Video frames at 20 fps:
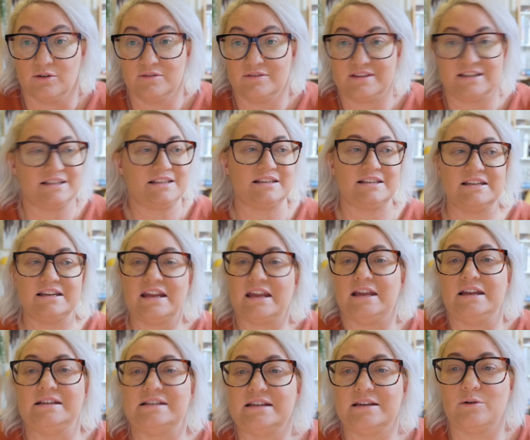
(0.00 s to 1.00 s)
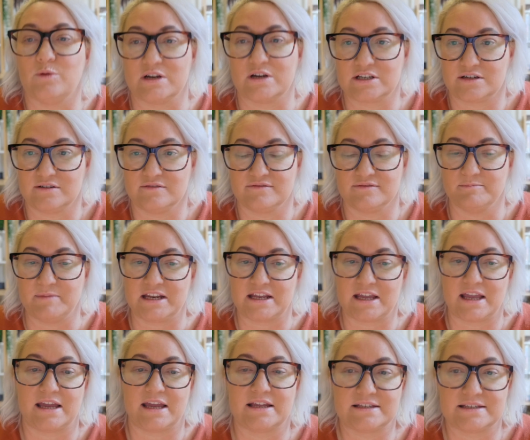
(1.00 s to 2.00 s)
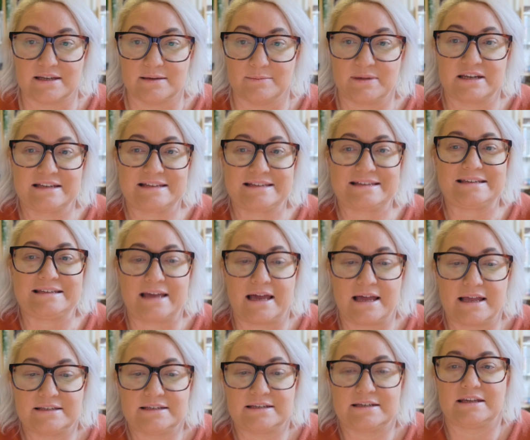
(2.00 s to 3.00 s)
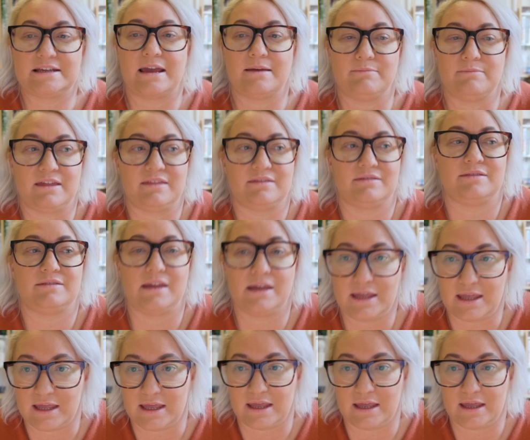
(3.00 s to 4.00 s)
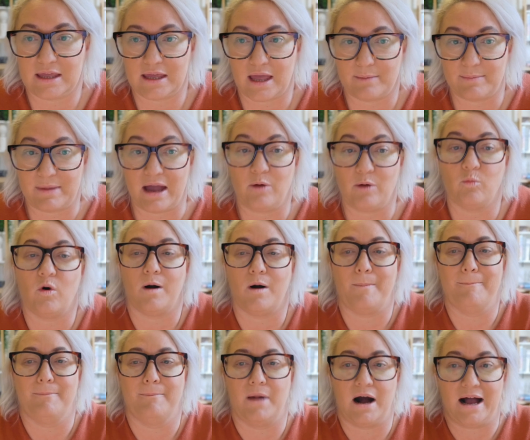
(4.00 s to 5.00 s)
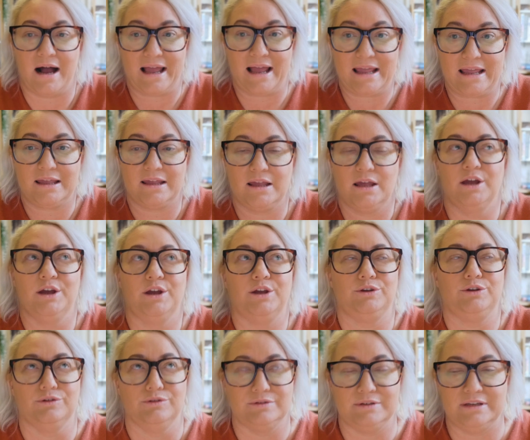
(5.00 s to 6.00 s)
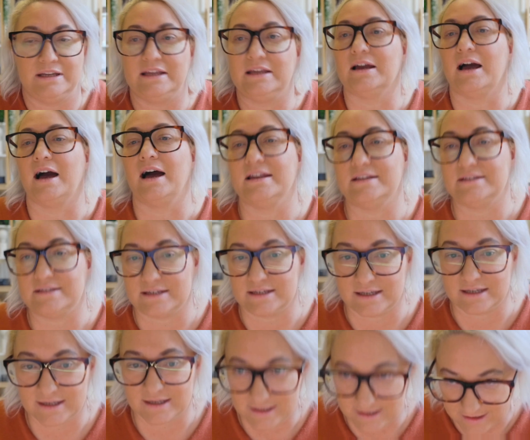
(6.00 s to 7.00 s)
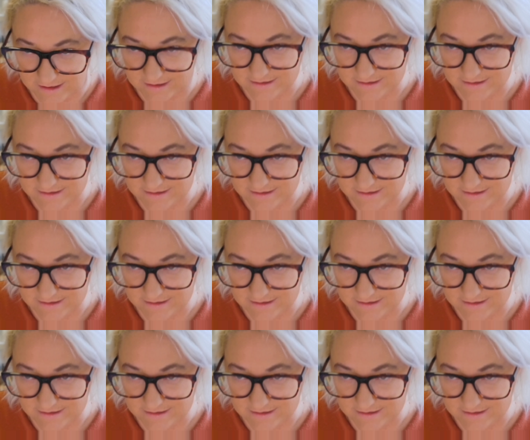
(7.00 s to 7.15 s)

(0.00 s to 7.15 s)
you know, this is an easy question for me to answer, but it starts to get me thinking about what my unique idea